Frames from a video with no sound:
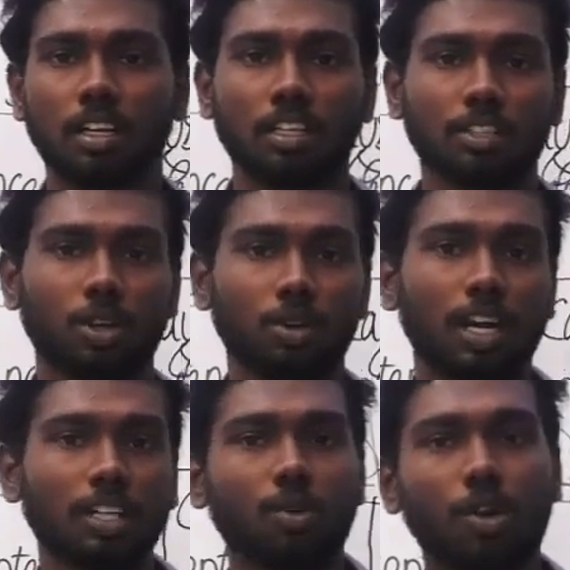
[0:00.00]
So that
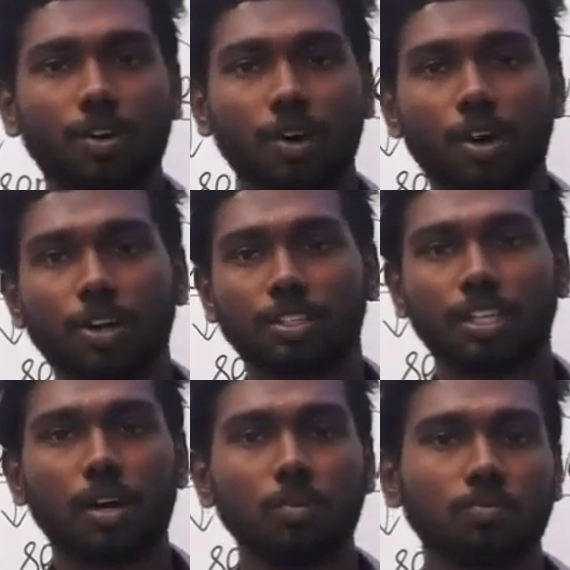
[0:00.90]
is what we are going to see
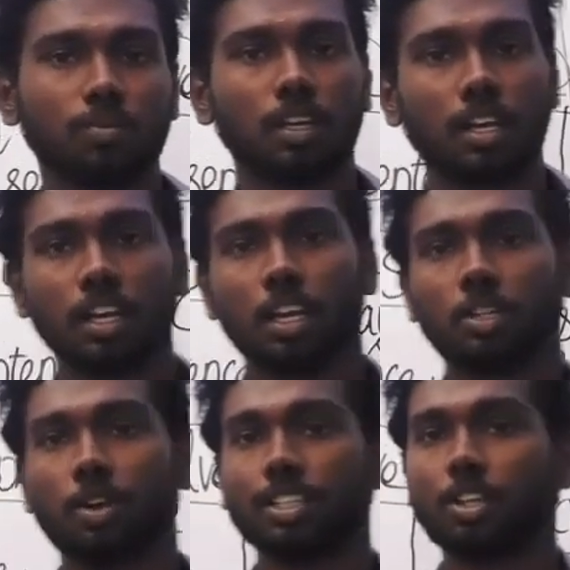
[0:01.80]
now.
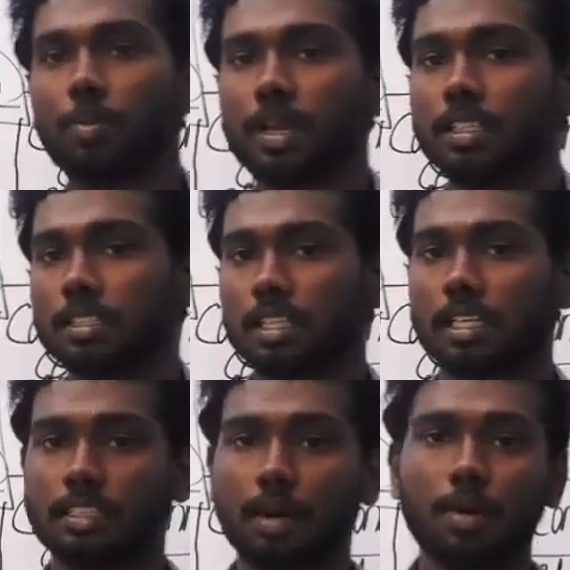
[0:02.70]
Today's topic is
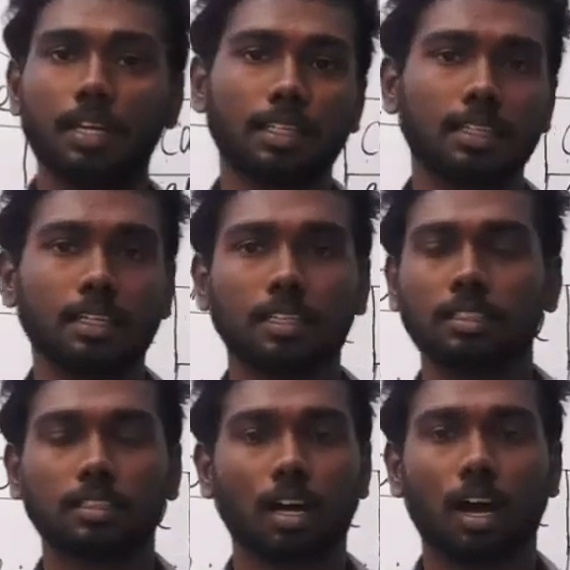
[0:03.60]
jumbled
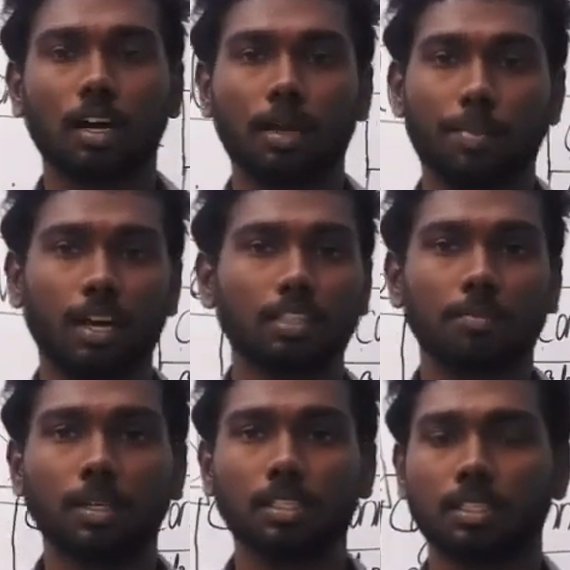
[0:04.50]
sentences or
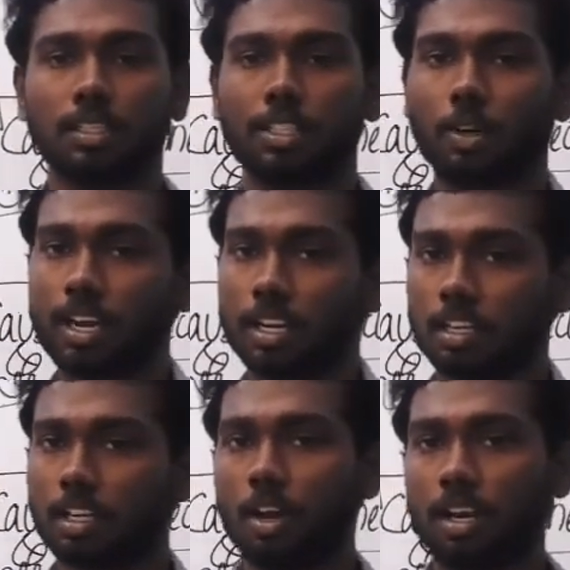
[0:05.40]
parajumbles. You can
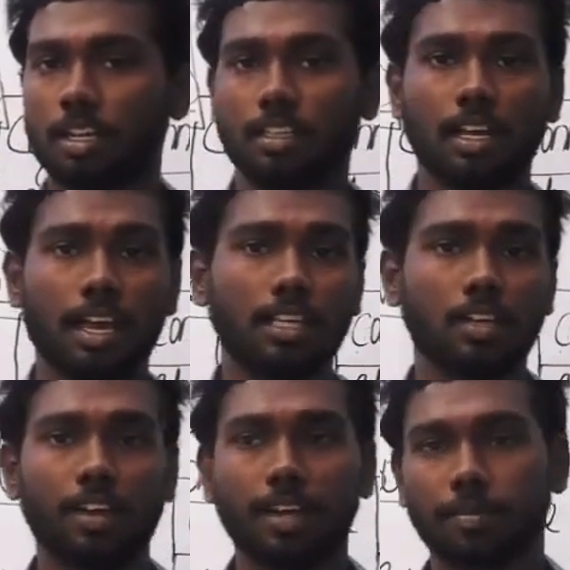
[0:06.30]
call it the either
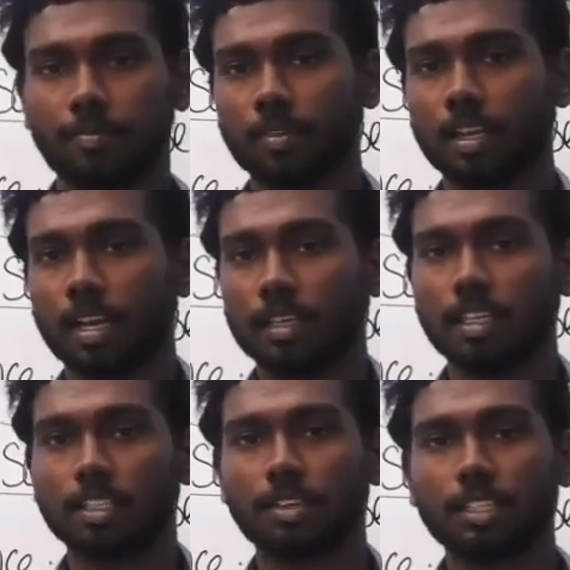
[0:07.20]
way. These
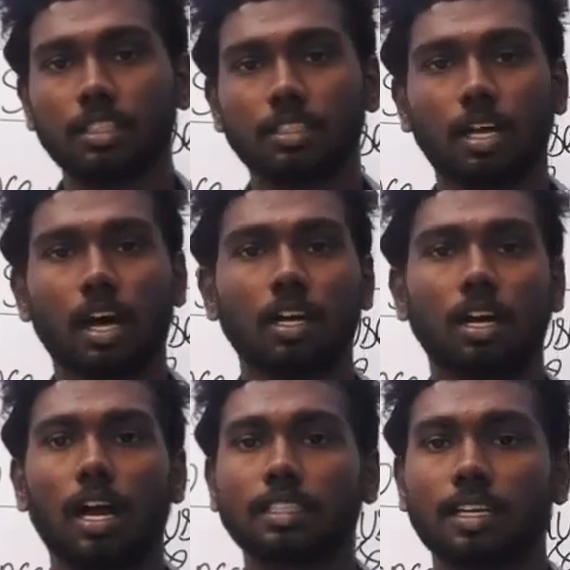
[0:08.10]
questions are
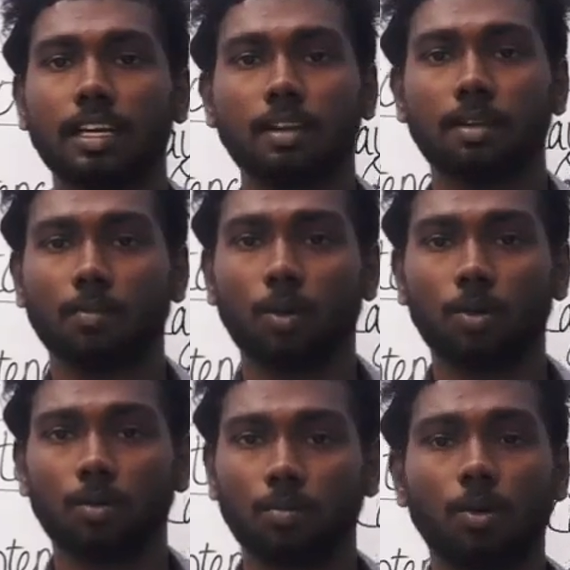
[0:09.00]
asked in
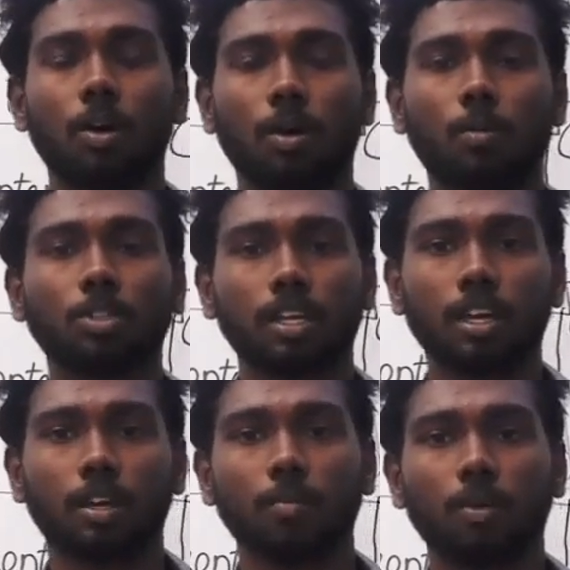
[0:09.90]

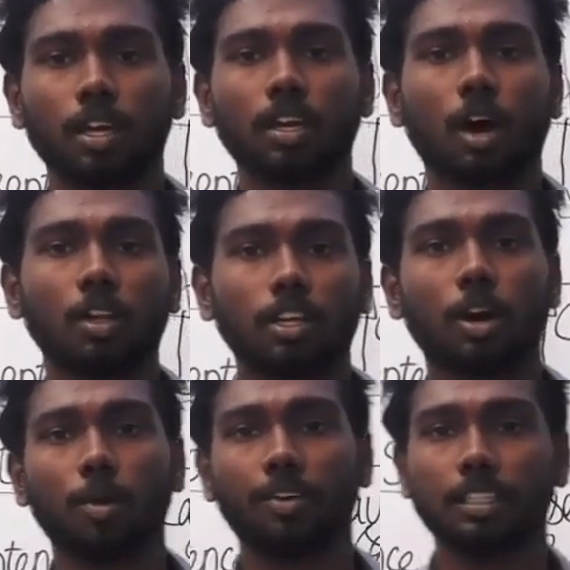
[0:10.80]
mostly in all the
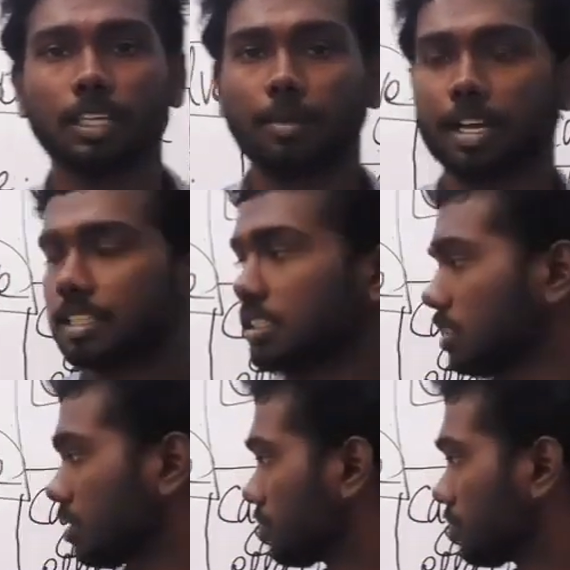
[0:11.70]
competitive examinations.